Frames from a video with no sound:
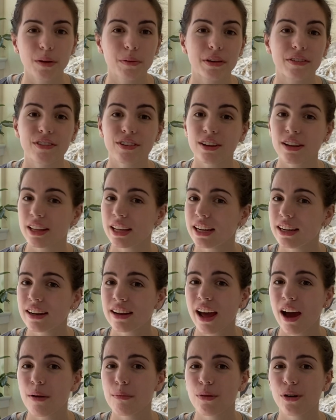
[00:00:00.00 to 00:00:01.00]
We've cleaned it
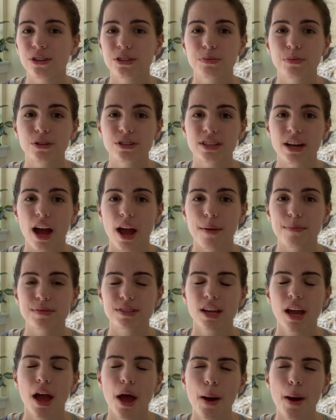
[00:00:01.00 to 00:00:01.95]
out multiple times,